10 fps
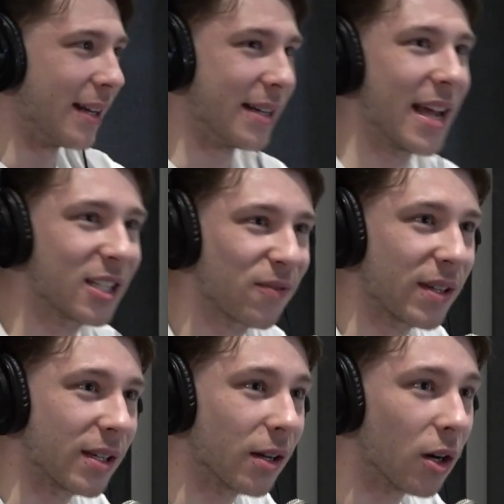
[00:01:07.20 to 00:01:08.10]
Next
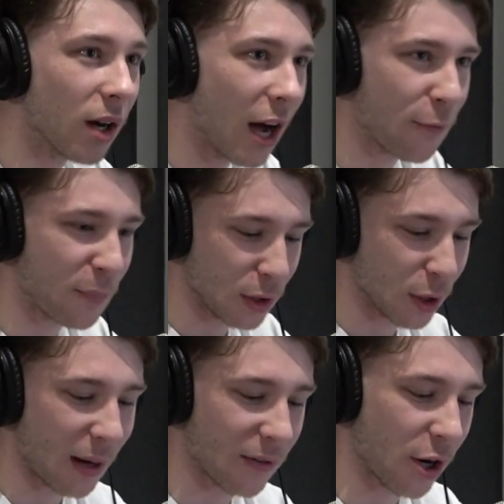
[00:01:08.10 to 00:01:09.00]
thing you know, I've pulled
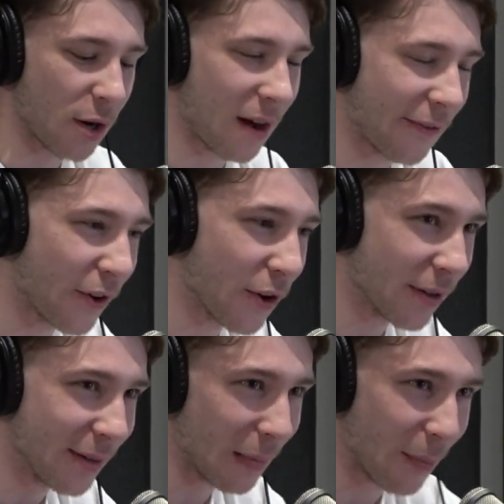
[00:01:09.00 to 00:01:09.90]
up, I've gone on my
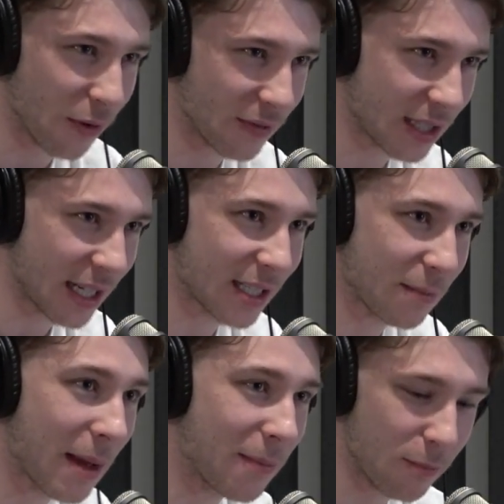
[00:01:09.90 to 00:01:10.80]
phone. My brother's texting
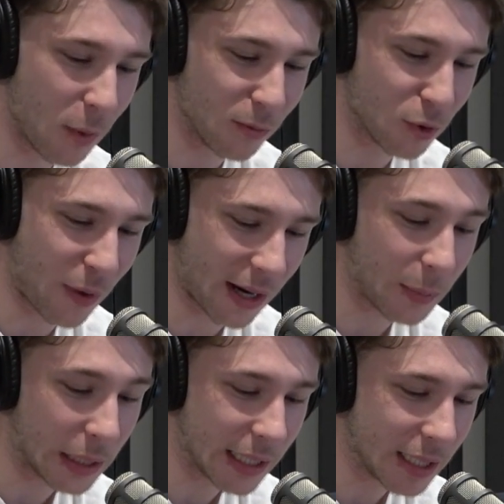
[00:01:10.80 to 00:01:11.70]
me, Mum's rang
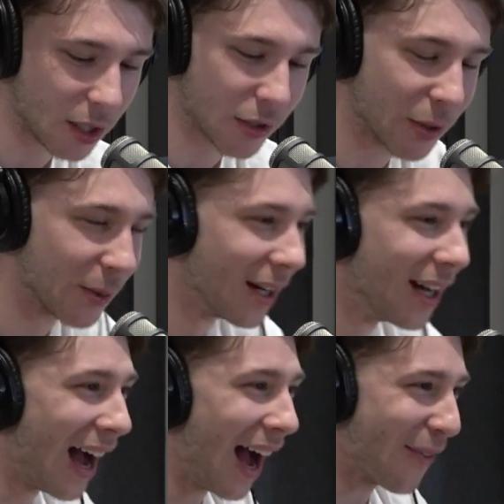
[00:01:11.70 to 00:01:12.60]
police on you.
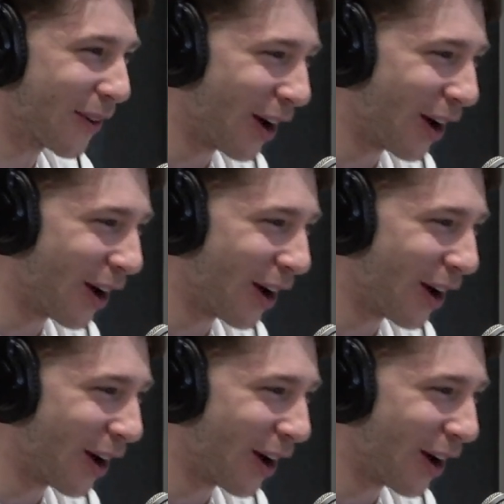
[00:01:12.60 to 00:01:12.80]
Oh, I've